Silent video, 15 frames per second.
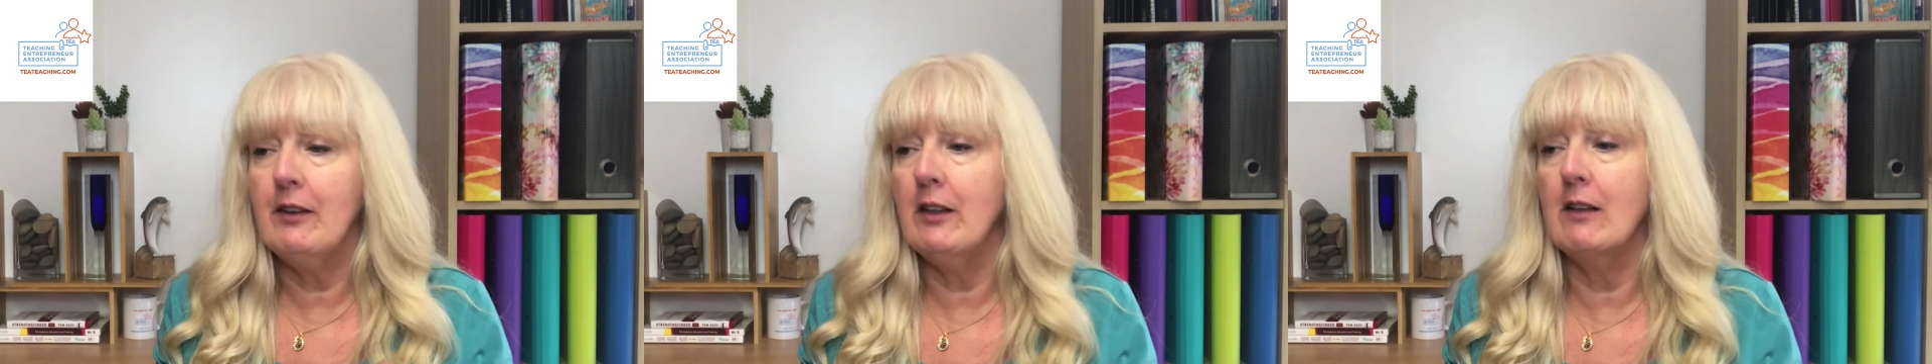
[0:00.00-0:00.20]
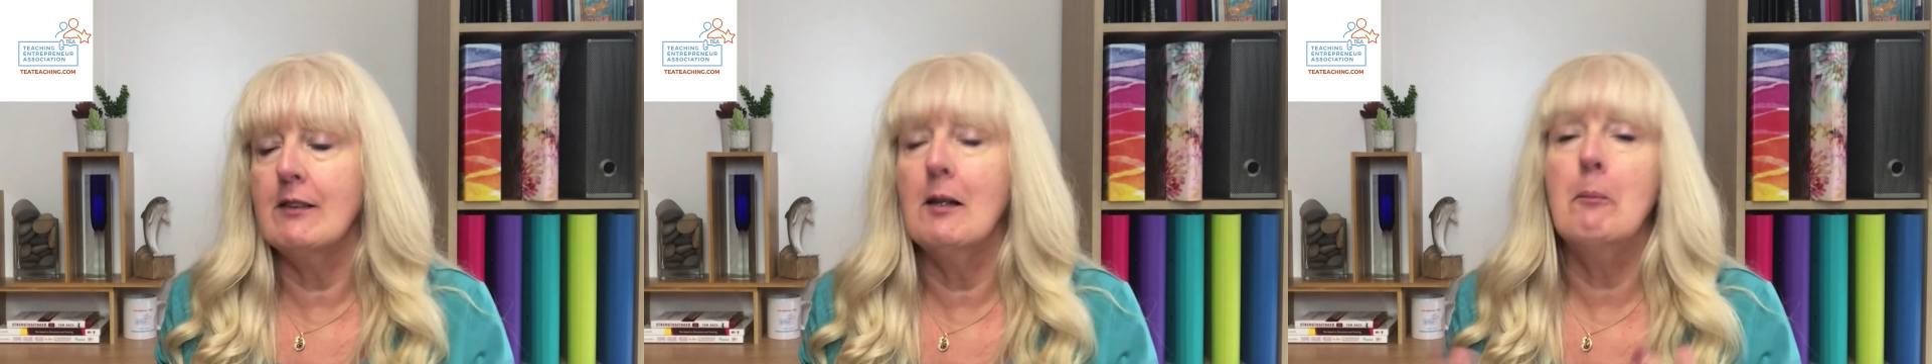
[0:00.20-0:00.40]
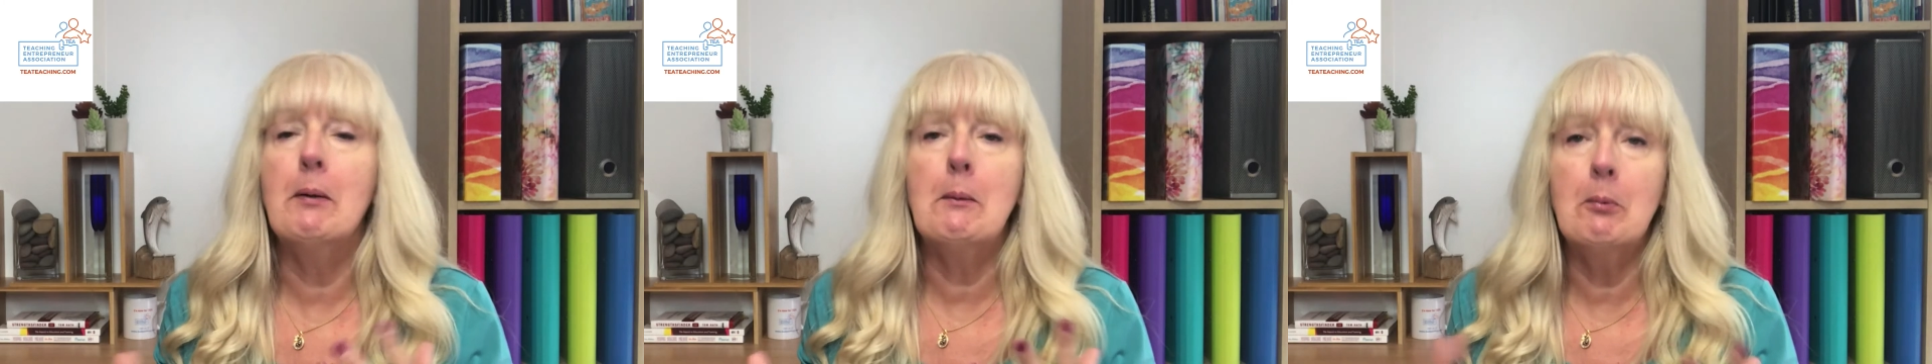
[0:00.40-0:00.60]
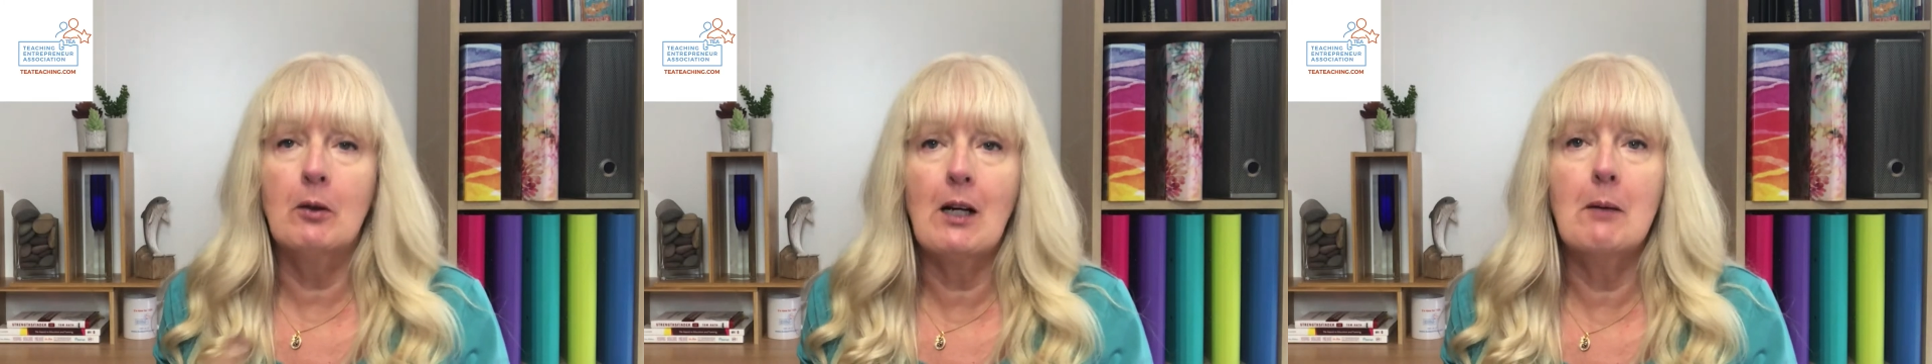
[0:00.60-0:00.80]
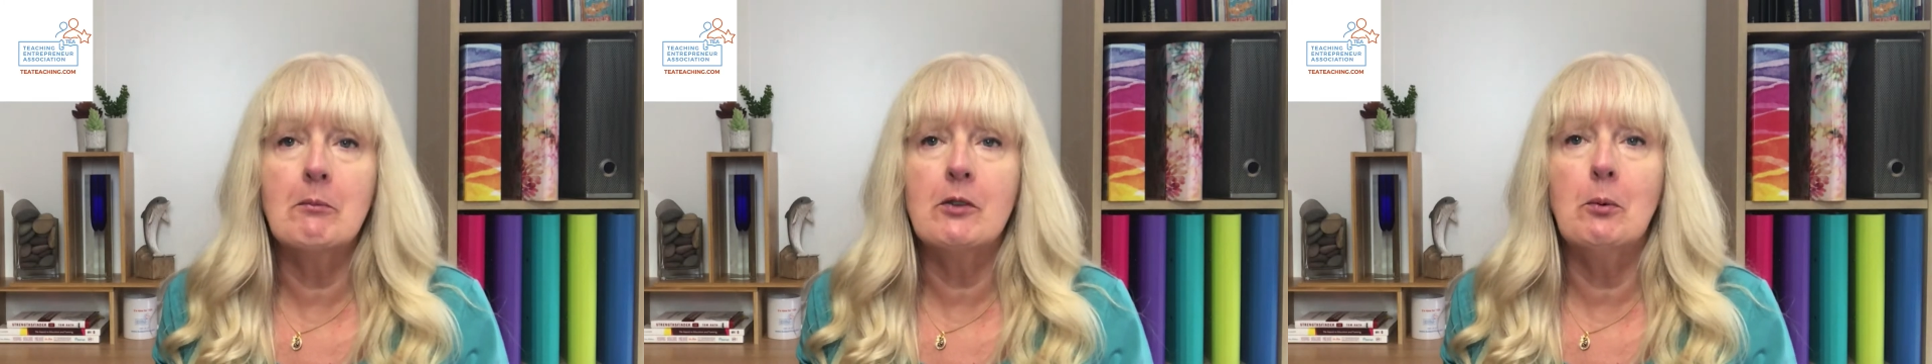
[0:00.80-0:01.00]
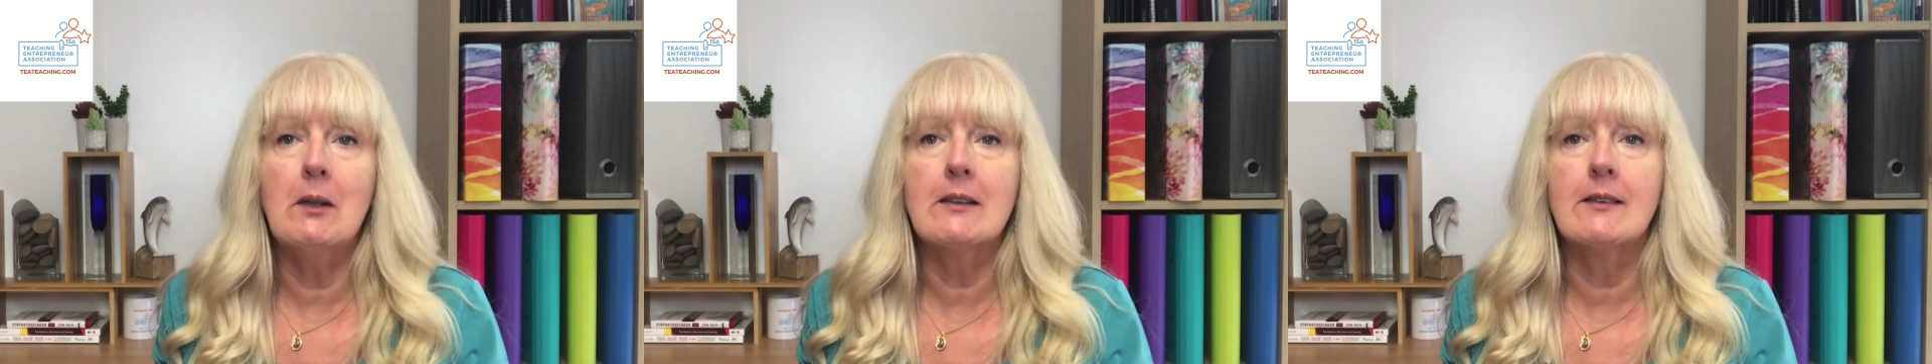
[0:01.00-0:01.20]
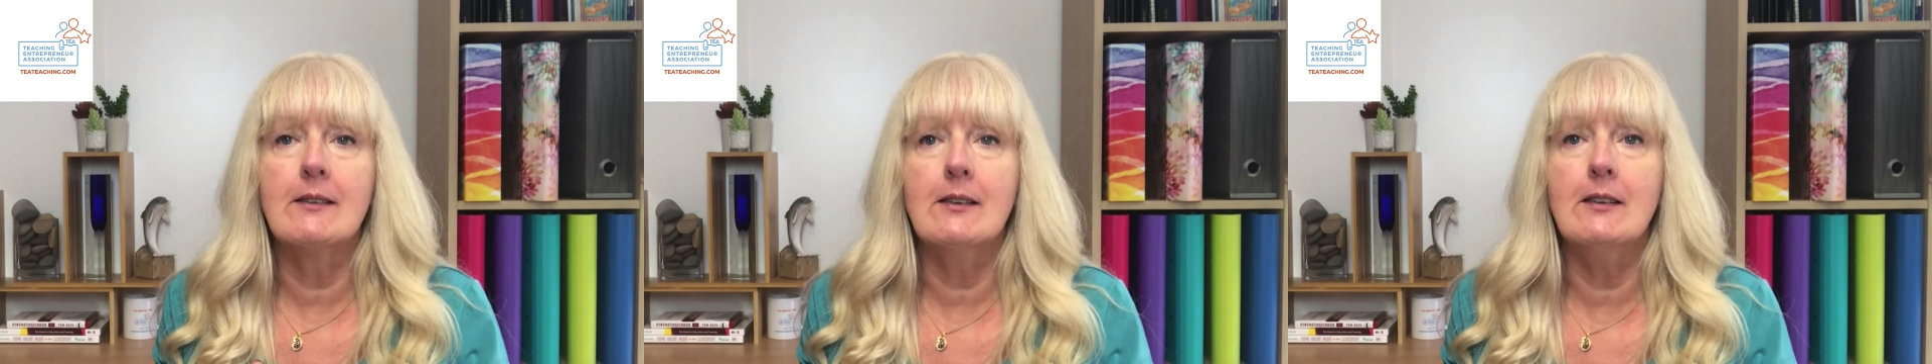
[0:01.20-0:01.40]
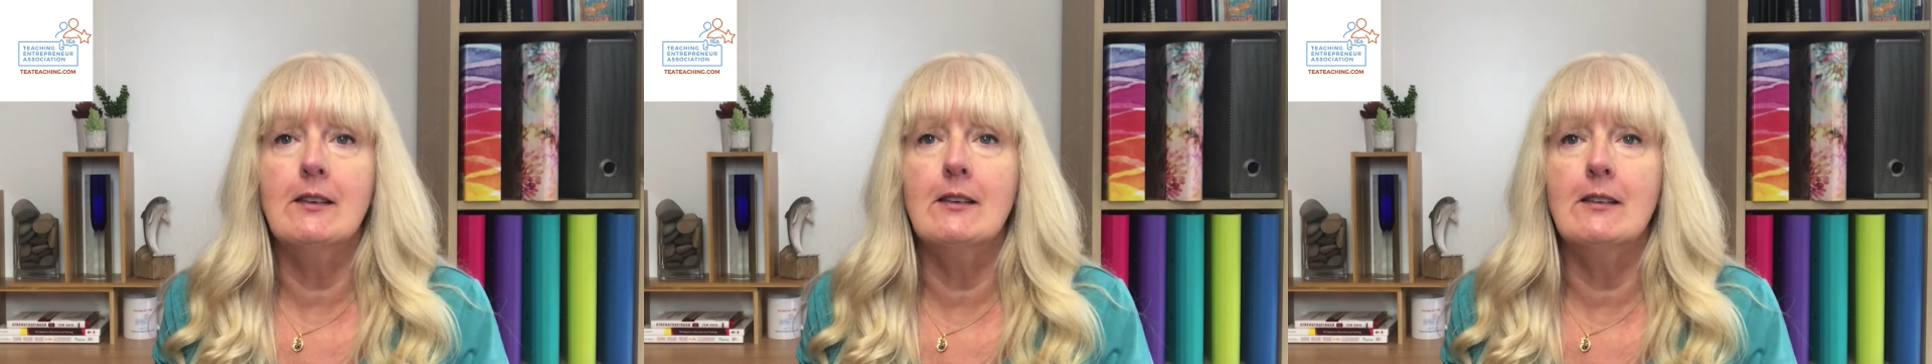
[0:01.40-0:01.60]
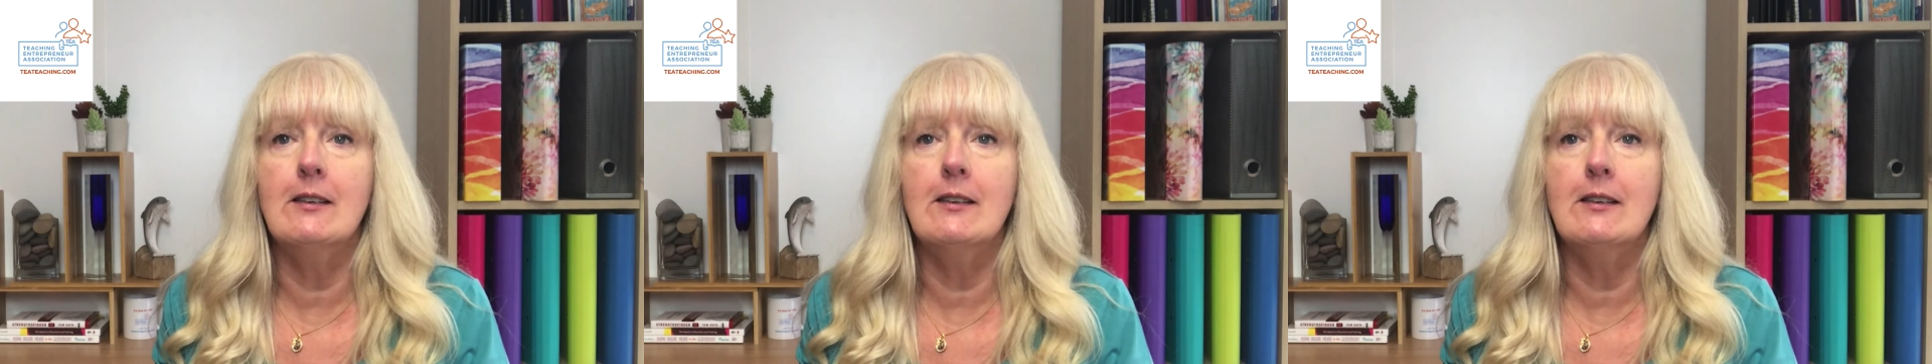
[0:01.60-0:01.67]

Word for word: You know, some people come to us to